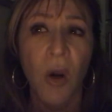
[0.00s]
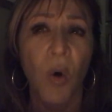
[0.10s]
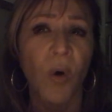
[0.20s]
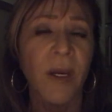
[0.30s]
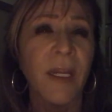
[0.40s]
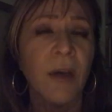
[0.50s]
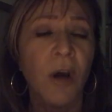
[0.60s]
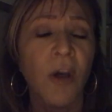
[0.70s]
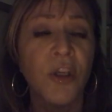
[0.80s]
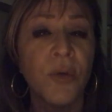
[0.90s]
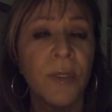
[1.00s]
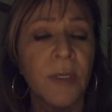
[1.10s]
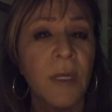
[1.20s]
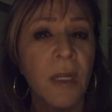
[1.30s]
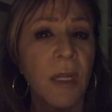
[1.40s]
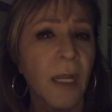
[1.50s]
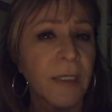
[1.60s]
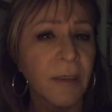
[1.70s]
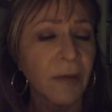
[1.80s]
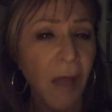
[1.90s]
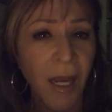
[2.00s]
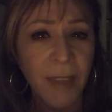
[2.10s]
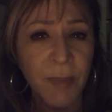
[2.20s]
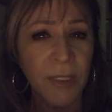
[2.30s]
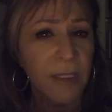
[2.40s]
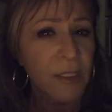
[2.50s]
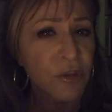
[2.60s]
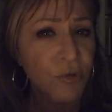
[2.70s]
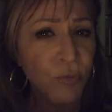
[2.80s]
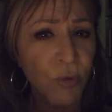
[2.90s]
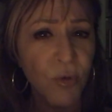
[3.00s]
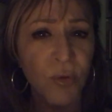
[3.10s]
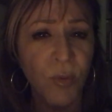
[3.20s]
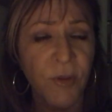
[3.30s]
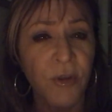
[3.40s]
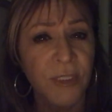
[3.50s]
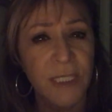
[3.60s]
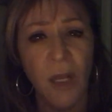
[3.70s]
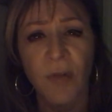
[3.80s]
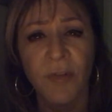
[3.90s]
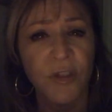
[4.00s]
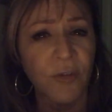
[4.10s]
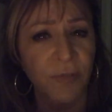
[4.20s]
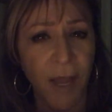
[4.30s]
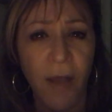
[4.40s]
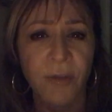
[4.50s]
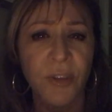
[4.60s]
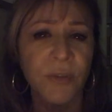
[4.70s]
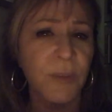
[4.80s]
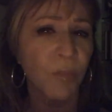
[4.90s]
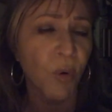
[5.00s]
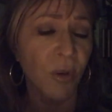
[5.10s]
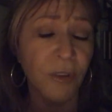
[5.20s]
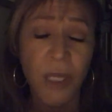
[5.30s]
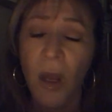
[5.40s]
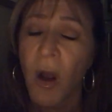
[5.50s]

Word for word: Or are you in, in alignment and in truth with yourself and your values and morals?